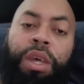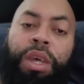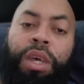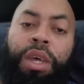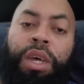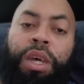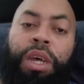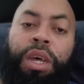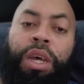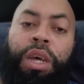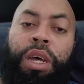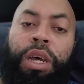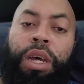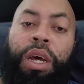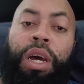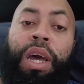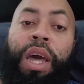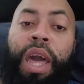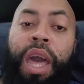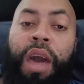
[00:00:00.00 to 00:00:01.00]
uh,
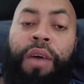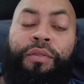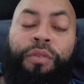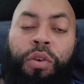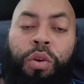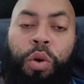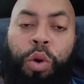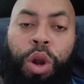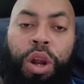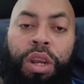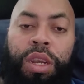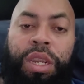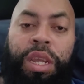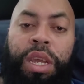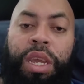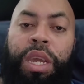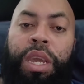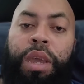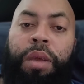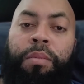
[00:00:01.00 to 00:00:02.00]
a half court
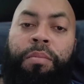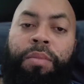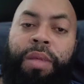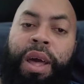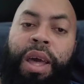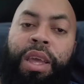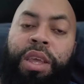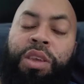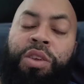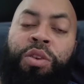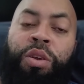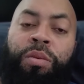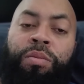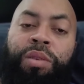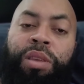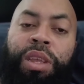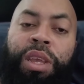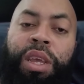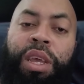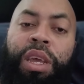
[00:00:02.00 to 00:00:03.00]
team, like, you know what I'm
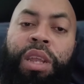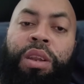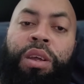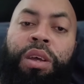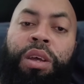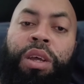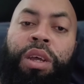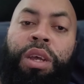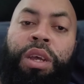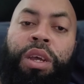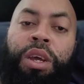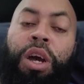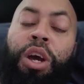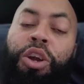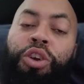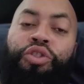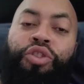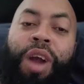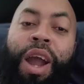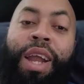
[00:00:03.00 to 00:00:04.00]
saying, a, a
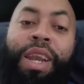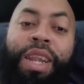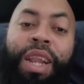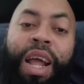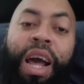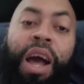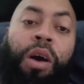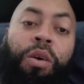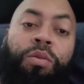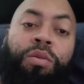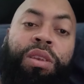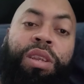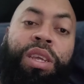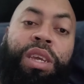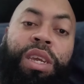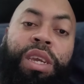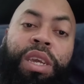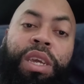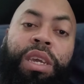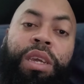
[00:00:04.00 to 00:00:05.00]
grinded out
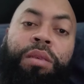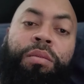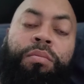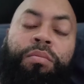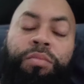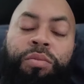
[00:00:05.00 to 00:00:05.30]
team.